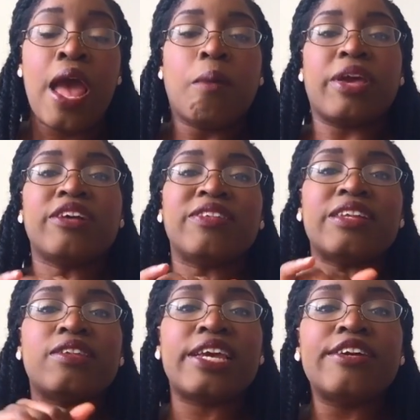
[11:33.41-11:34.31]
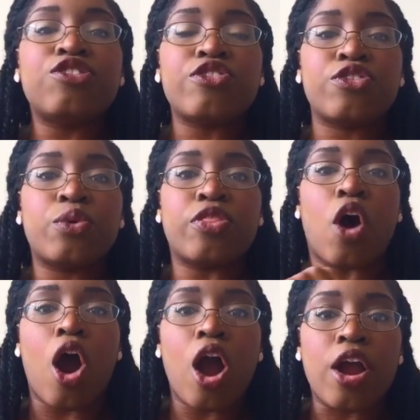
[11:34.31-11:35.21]
because it teaches you the
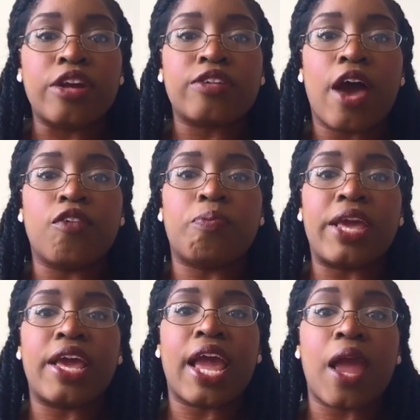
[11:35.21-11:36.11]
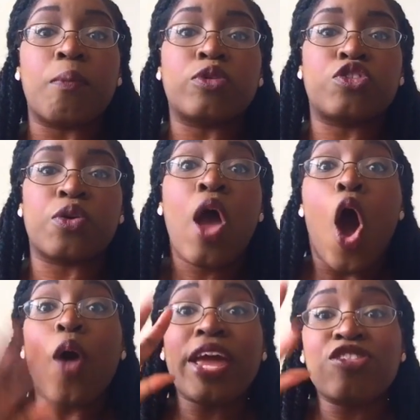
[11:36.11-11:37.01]
art of being able to,
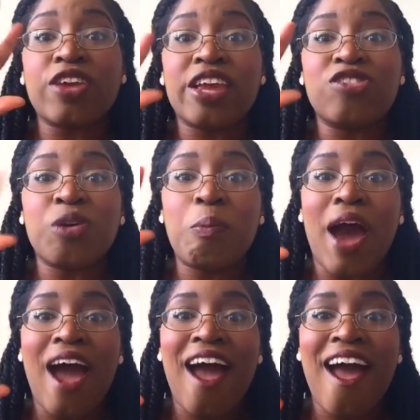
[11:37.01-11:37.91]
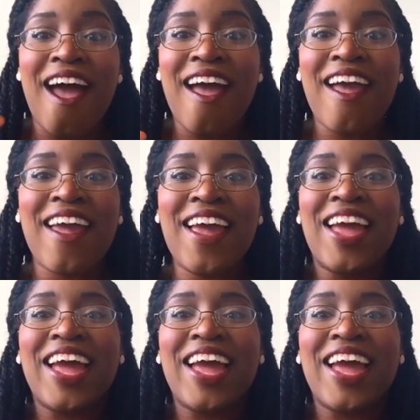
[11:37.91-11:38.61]
okay, Shakisha, bye.